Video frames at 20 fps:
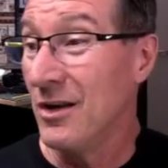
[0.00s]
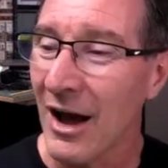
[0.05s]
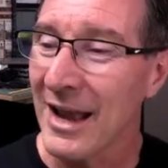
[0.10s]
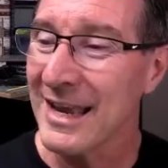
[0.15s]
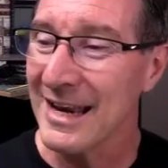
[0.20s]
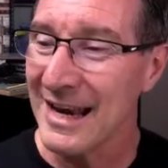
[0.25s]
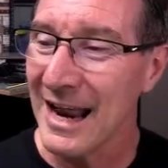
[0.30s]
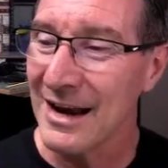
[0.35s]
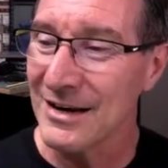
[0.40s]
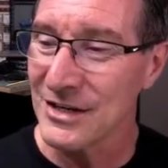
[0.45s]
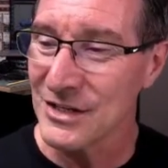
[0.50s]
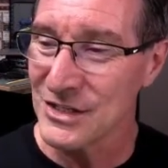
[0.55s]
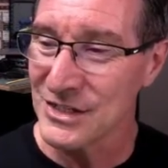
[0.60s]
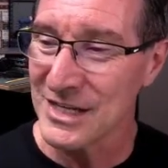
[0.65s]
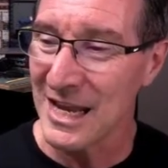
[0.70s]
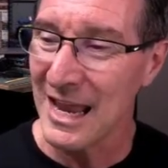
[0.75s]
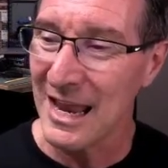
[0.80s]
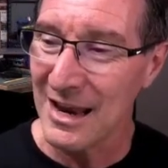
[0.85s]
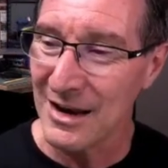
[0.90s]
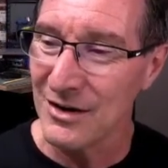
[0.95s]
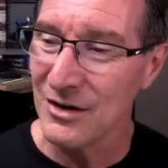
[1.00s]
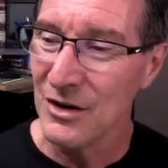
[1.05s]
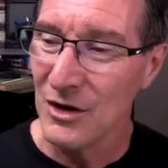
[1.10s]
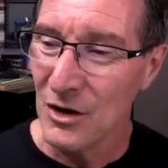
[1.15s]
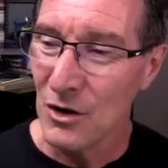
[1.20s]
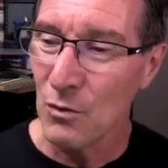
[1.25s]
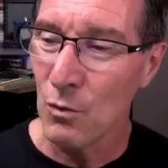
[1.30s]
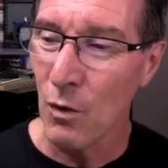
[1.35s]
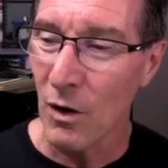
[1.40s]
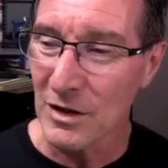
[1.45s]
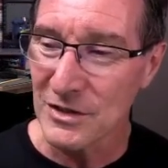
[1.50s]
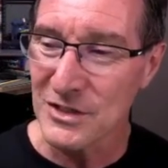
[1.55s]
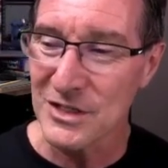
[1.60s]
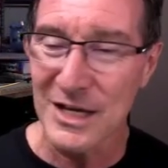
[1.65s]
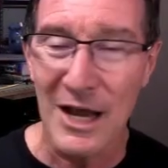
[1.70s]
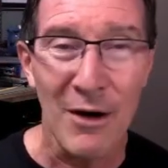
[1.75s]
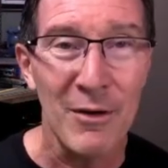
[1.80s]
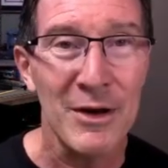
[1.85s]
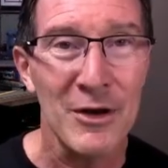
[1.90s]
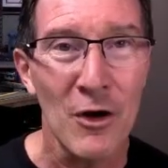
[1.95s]
I can understand what's
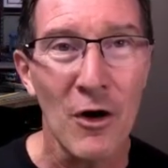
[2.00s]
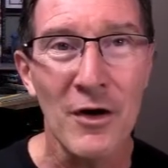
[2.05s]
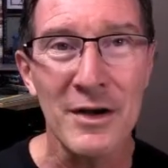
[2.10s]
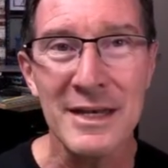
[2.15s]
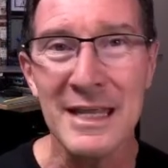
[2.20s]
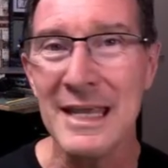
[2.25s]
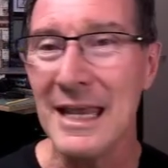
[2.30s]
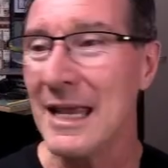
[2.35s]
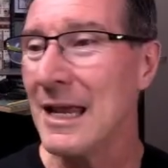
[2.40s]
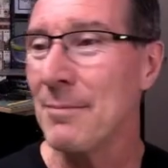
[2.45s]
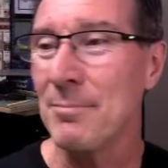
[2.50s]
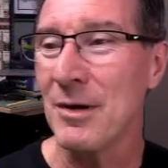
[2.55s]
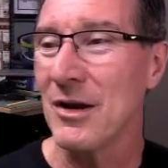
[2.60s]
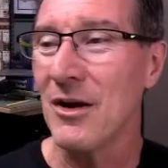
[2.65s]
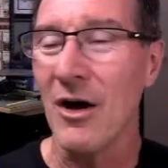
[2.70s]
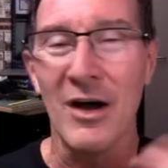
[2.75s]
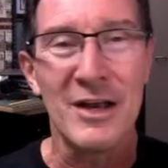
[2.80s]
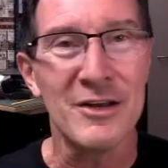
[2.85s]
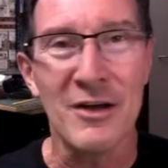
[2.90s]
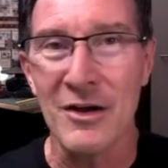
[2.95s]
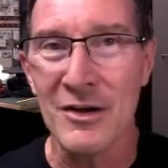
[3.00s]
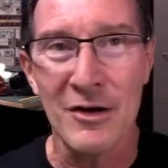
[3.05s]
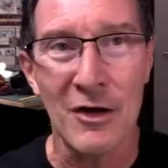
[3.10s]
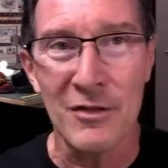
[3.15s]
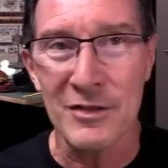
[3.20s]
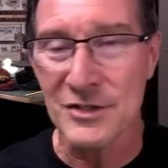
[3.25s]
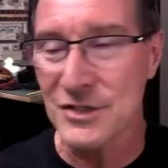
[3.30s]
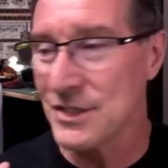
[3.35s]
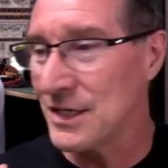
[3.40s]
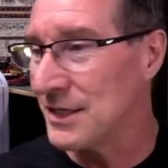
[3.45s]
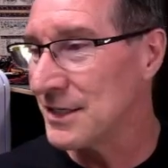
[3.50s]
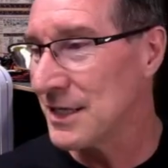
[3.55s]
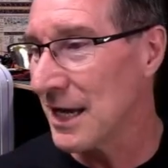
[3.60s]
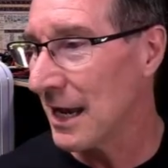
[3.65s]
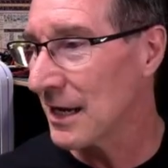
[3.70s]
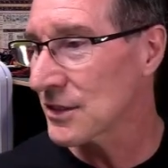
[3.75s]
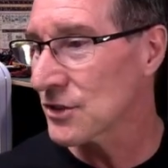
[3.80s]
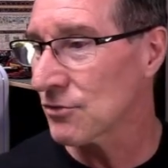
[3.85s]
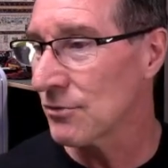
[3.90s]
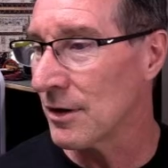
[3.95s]
going on here, but I don't know the
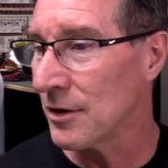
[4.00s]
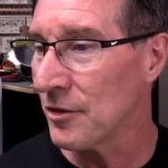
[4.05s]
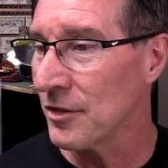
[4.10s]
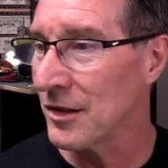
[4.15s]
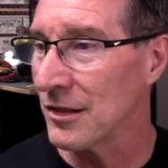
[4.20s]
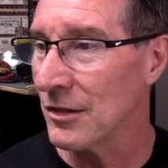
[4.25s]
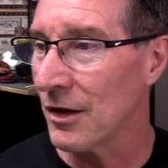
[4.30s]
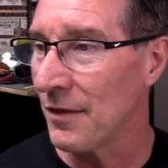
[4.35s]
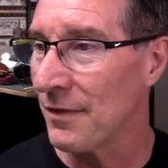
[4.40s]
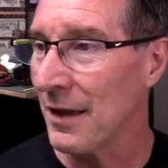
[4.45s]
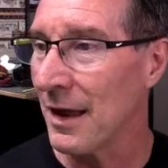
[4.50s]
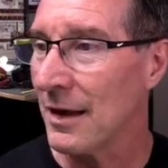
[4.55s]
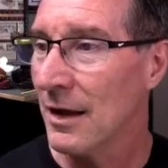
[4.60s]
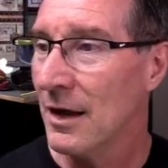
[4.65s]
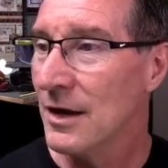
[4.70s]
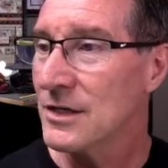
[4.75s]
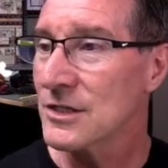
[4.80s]
syntax or anything like that.